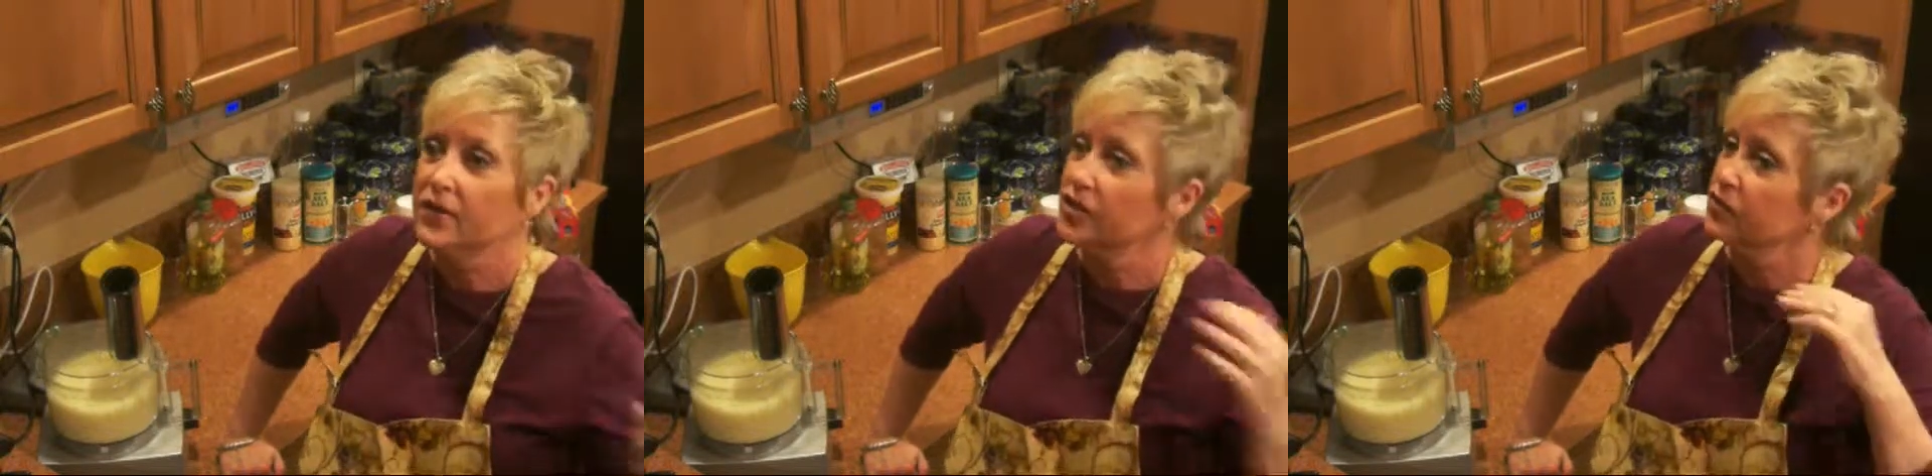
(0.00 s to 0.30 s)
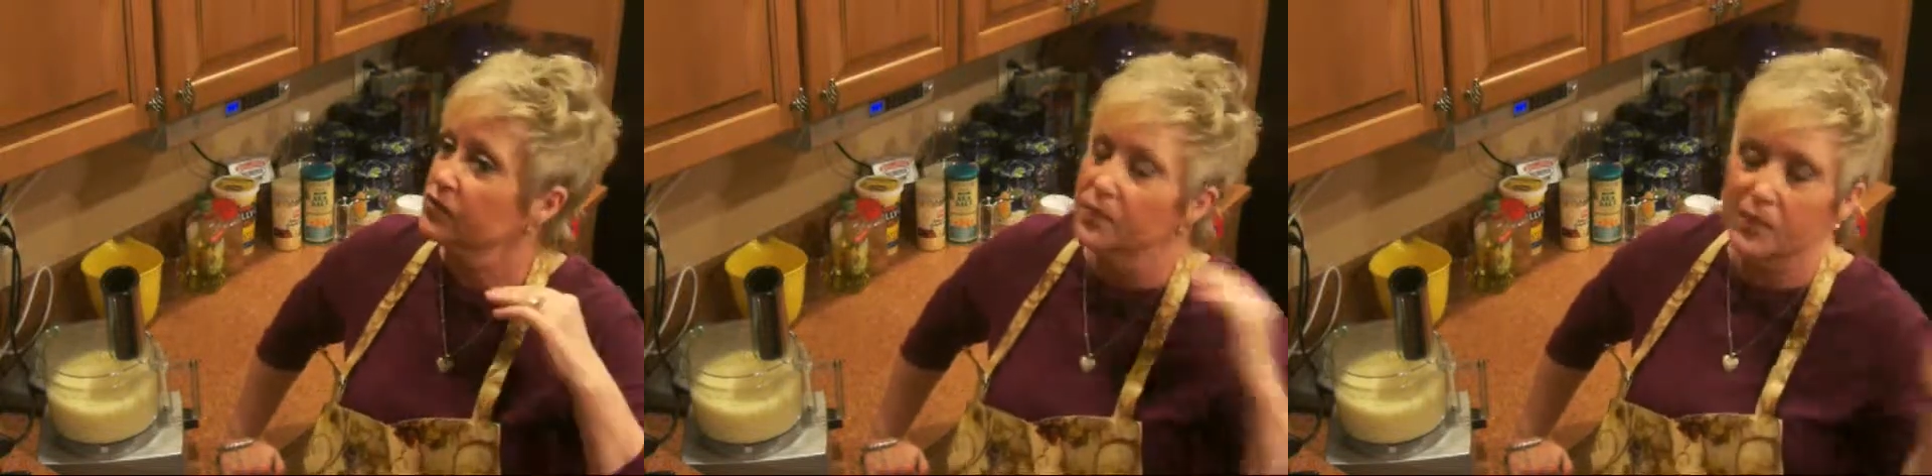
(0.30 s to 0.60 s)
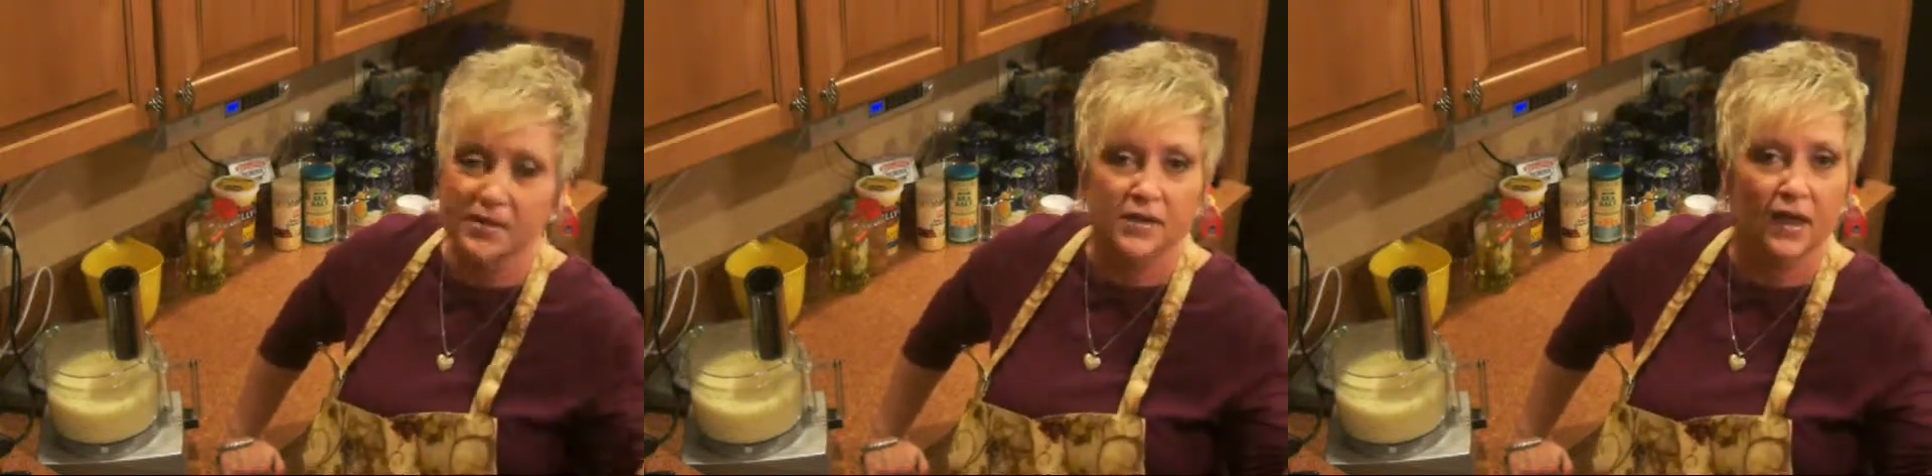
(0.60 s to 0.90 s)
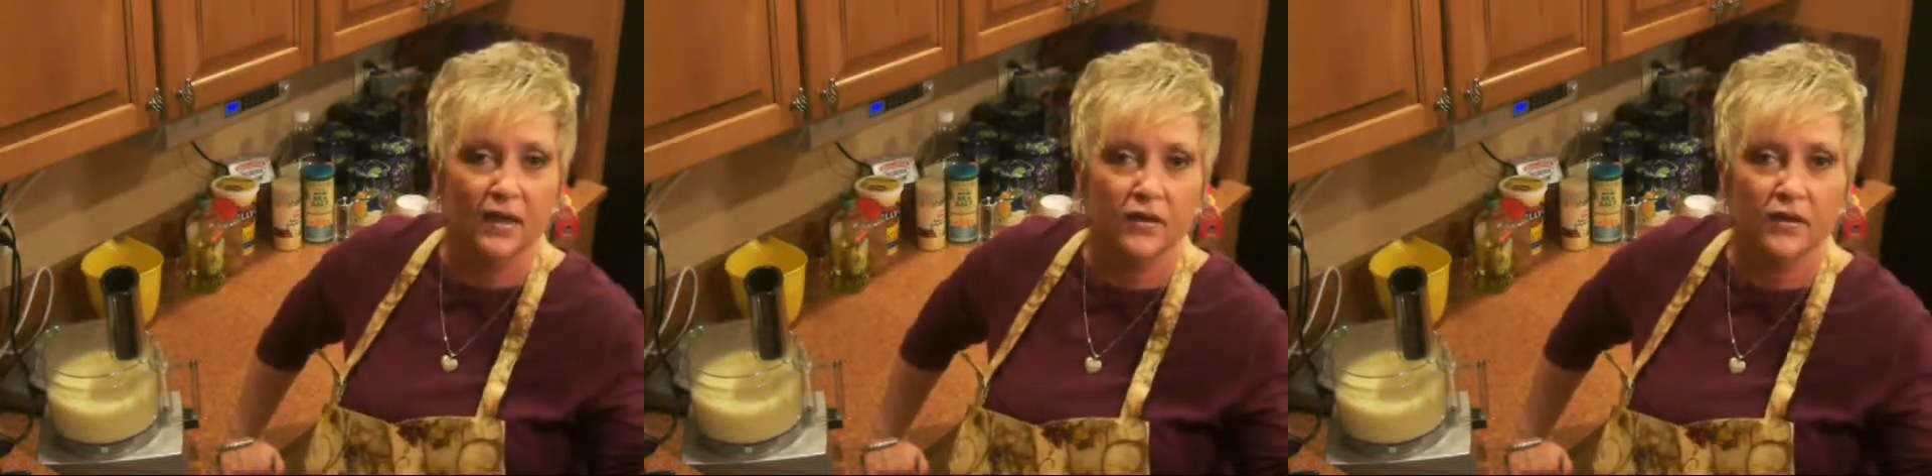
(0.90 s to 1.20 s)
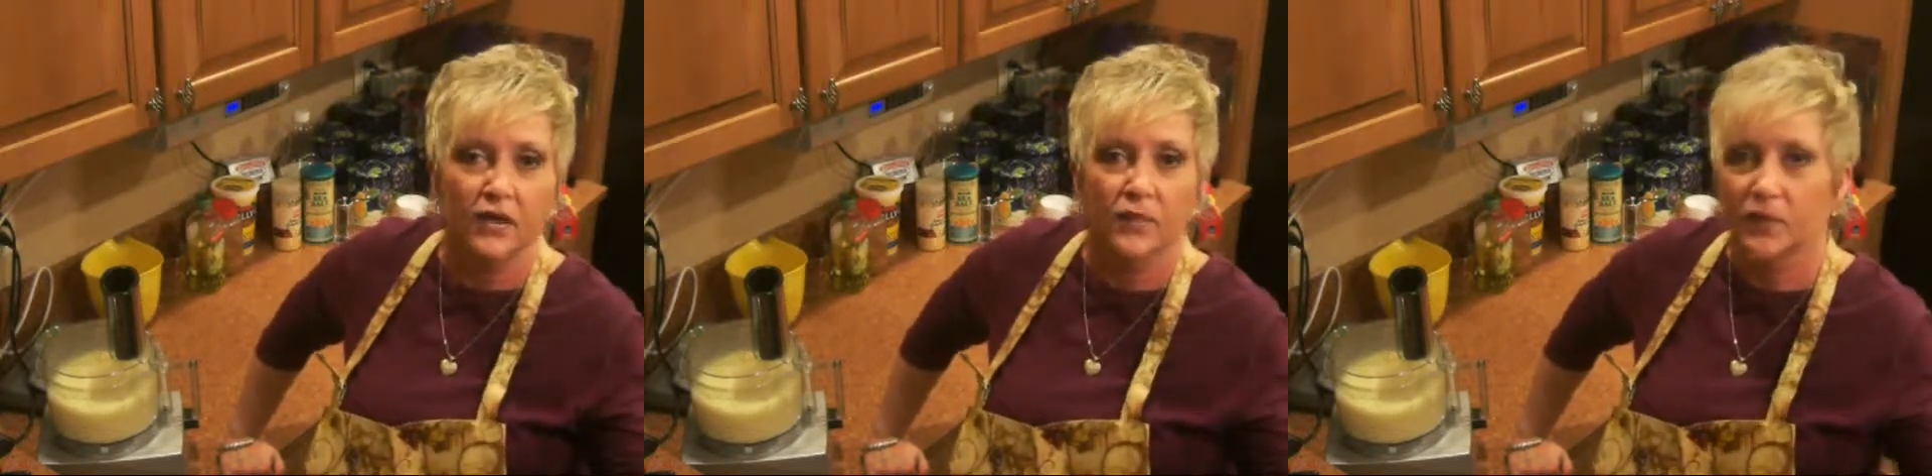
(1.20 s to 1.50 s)
because she was the best Italian
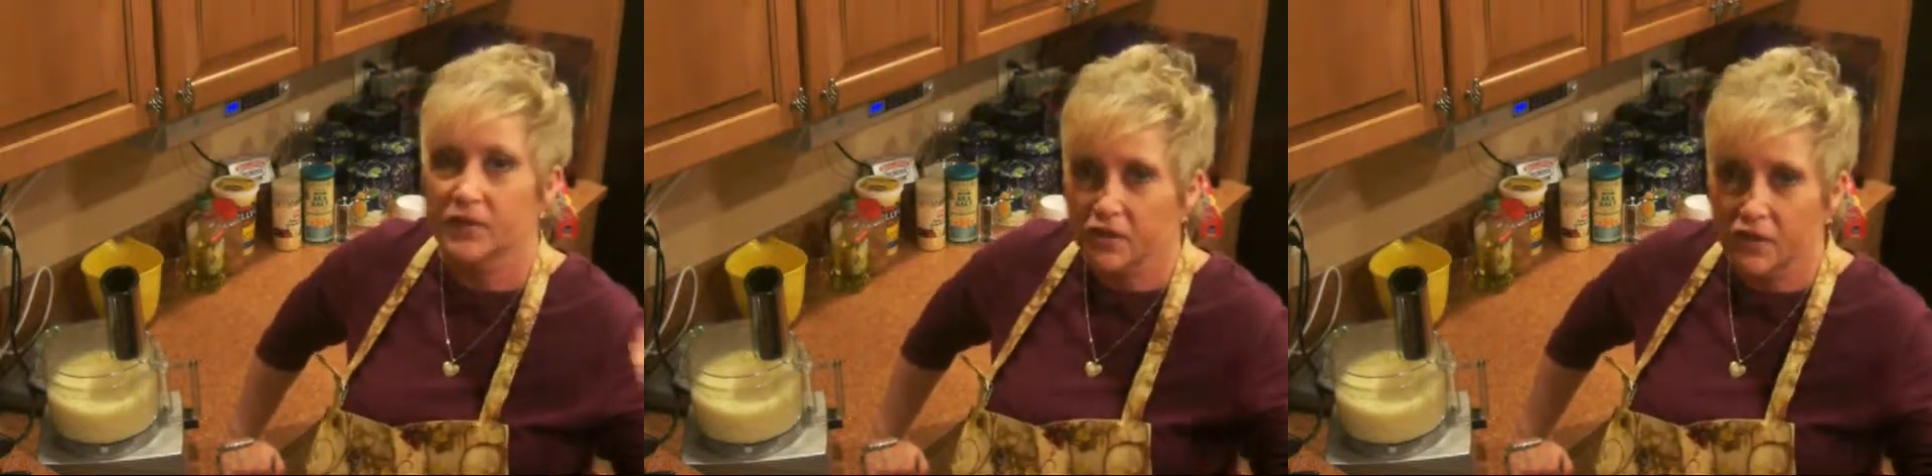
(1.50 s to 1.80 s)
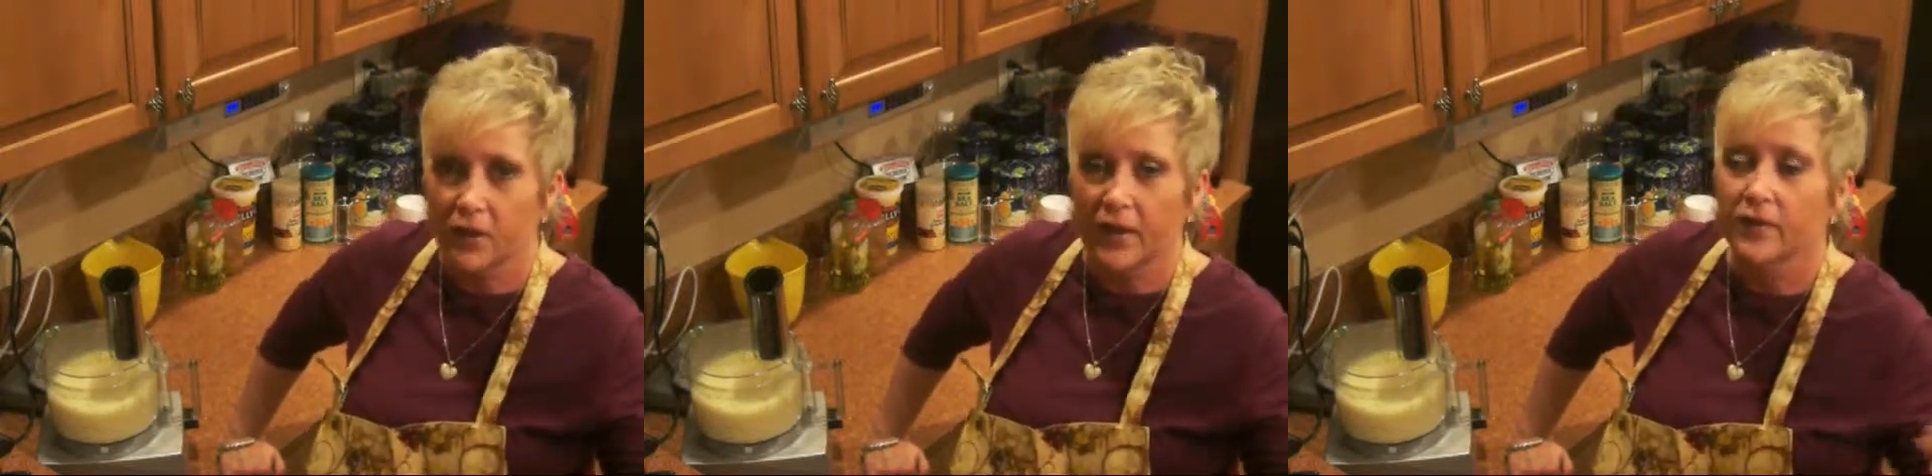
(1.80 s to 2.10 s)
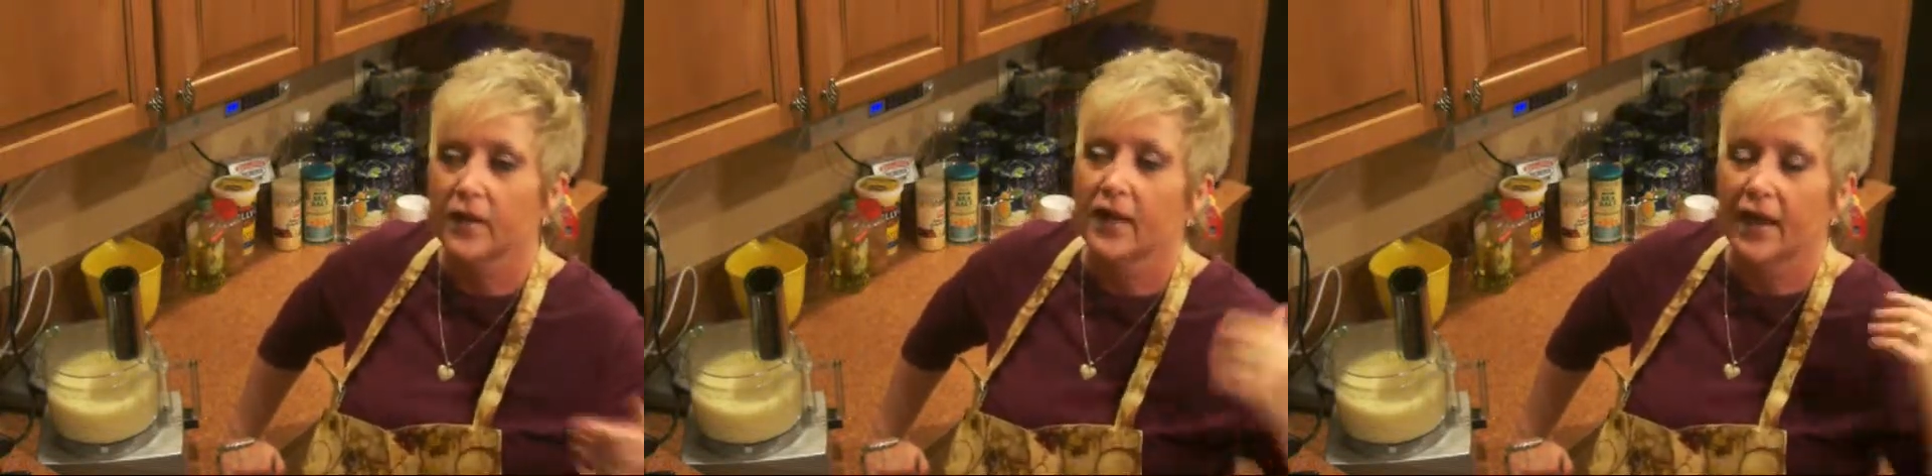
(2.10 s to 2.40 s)
cook, but you know what?